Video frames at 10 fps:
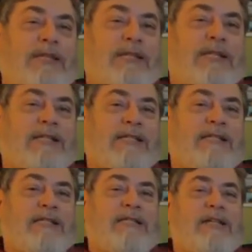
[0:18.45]
The
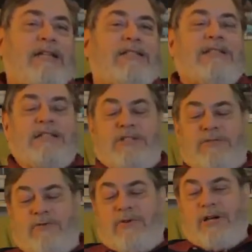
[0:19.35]
decision
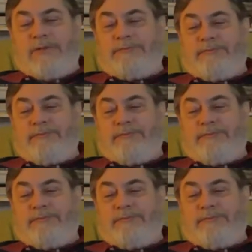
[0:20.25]
for